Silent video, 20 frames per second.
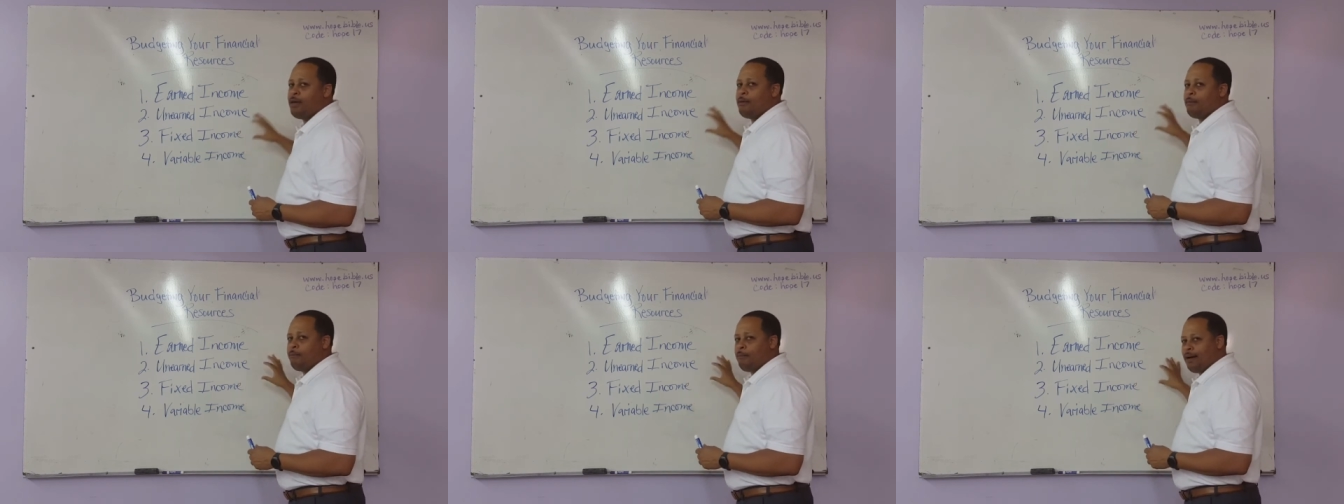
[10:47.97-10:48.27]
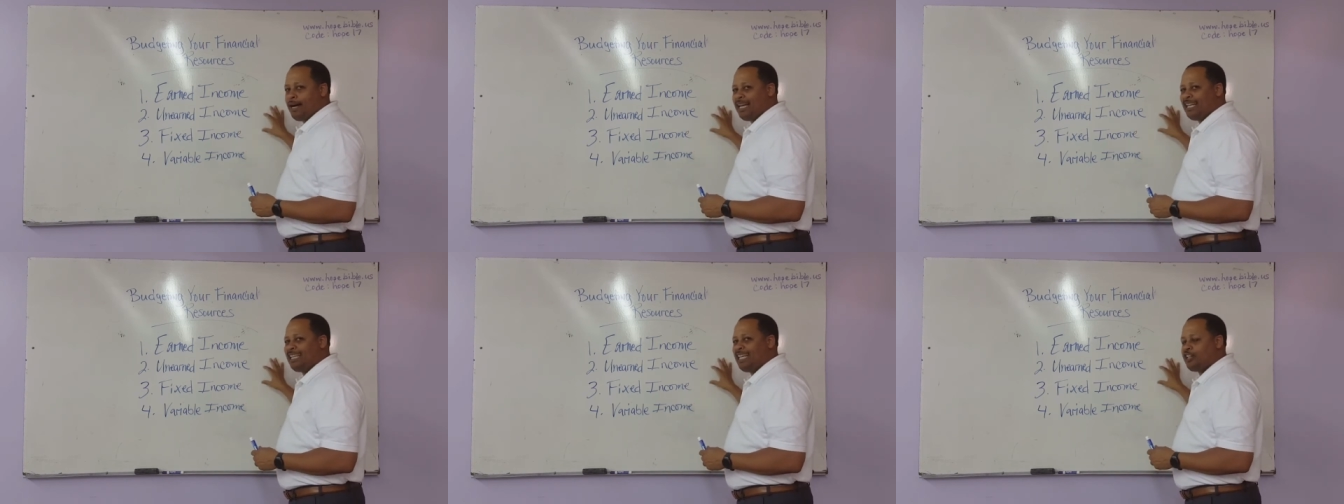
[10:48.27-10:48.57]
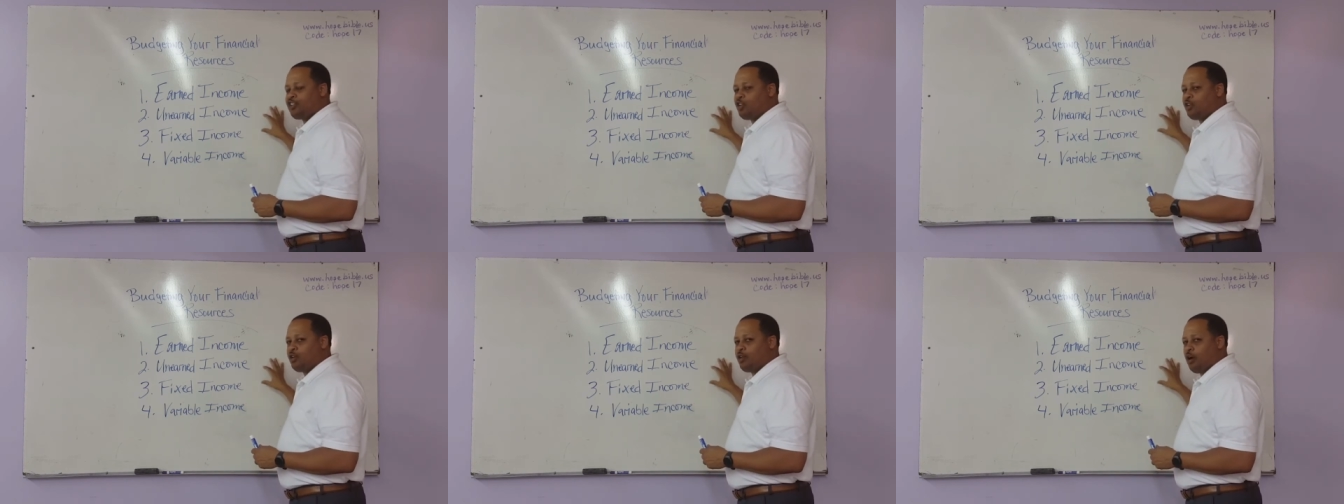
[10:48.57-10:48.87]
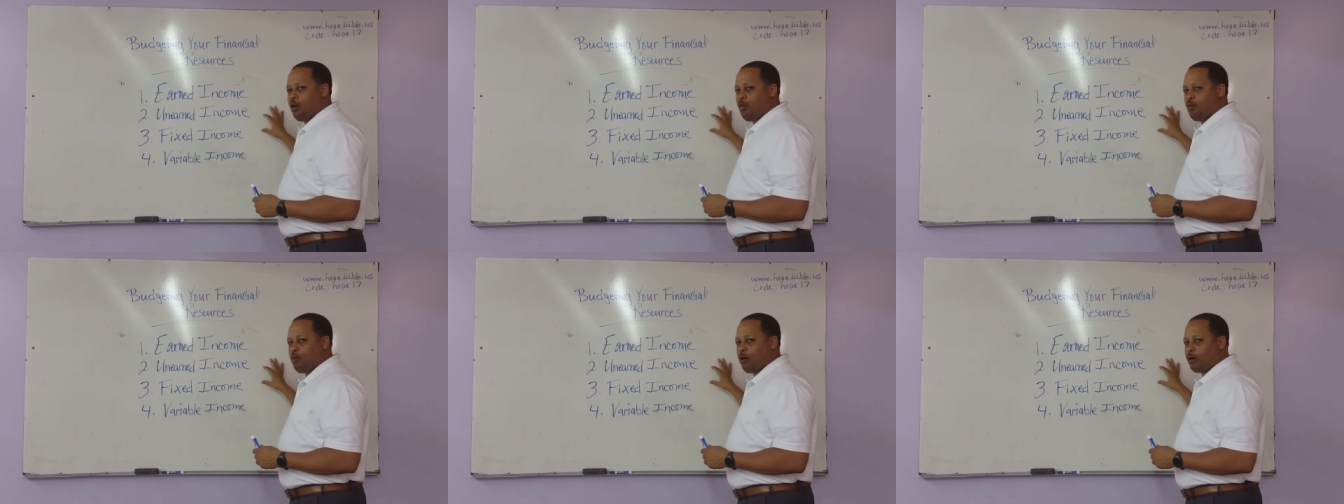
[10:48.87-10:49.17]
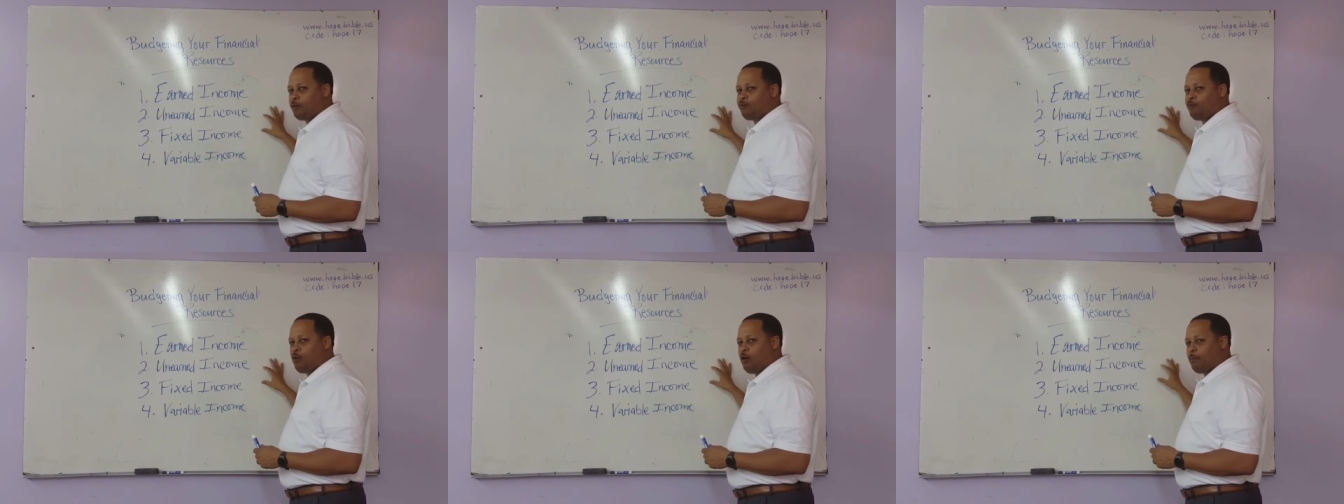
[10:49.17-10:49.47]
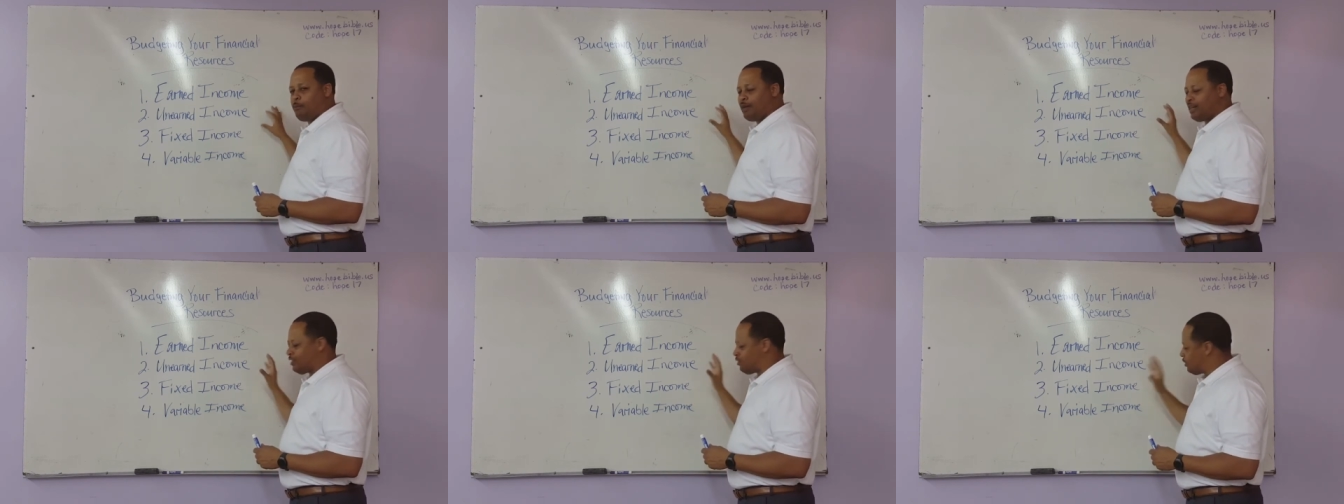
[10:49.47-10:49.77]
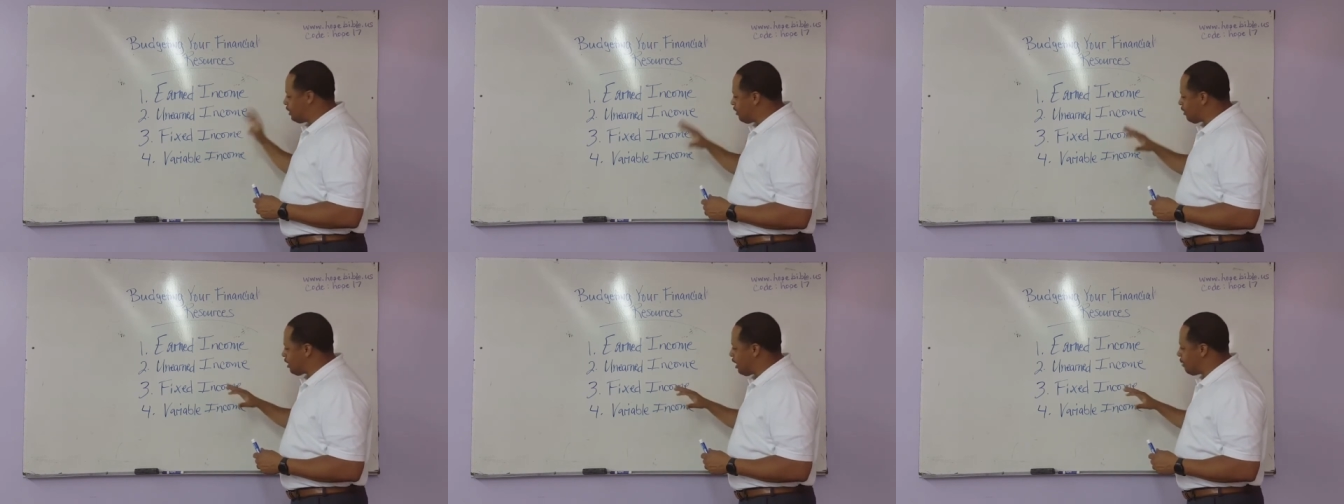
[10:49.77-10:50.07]
money that you don't work for but it
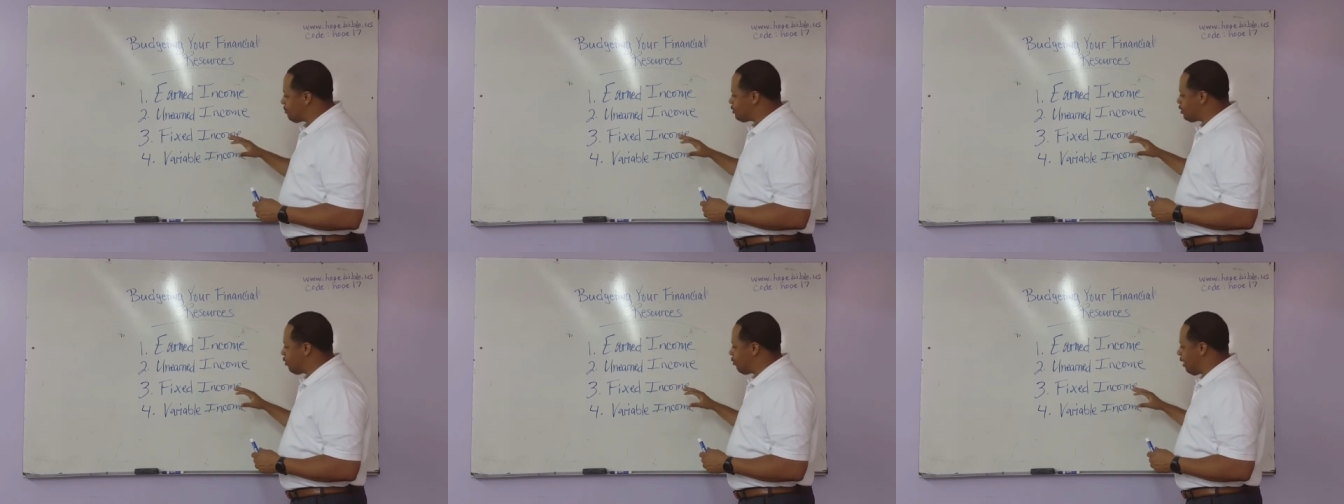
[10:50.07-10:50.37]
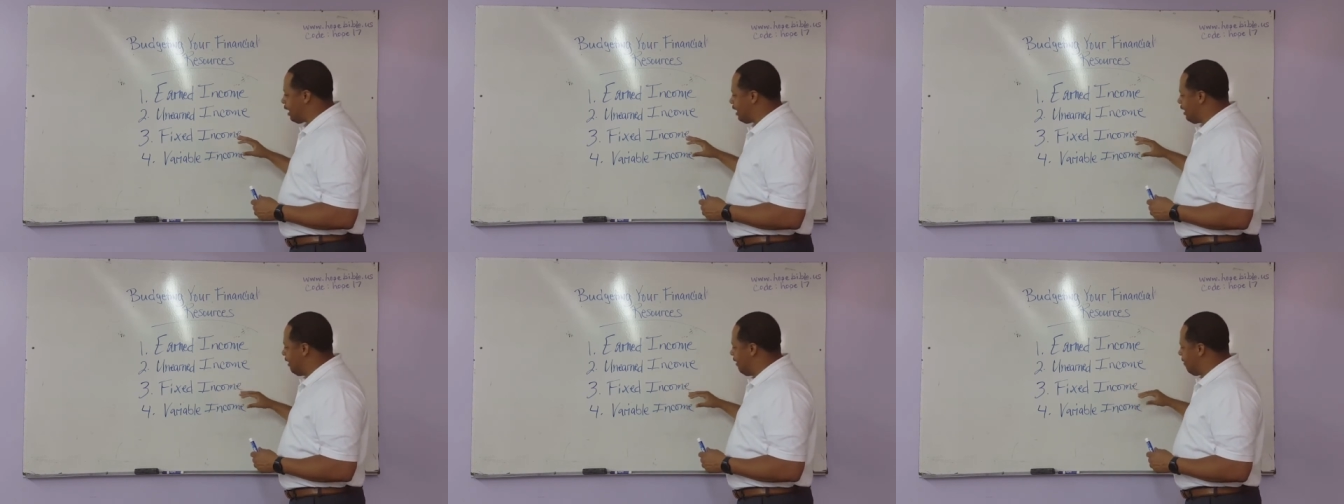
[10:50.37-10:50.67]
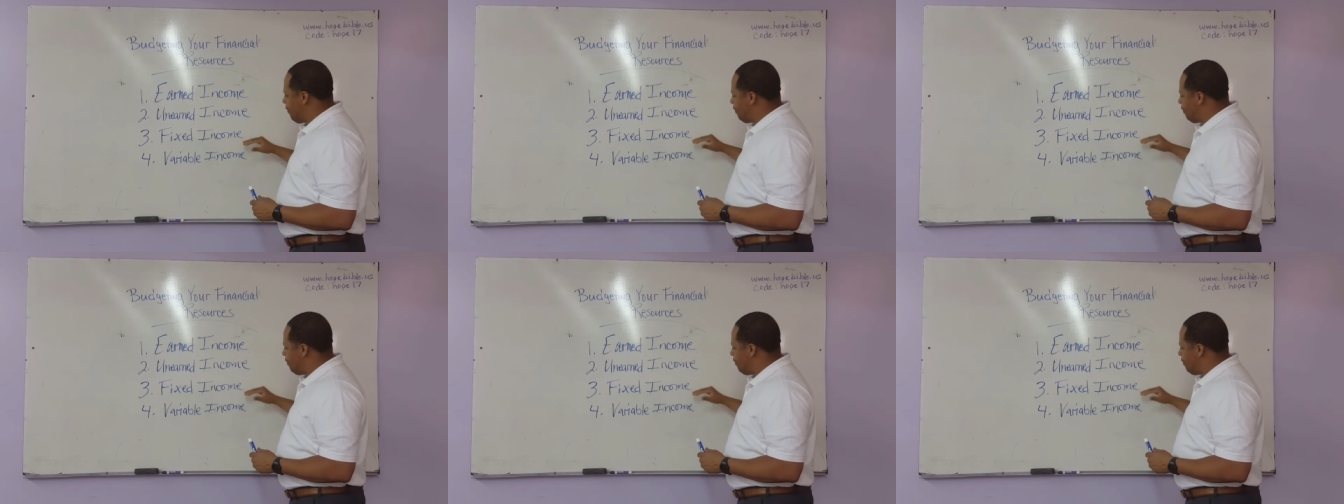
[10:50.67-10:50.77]
still comes your way.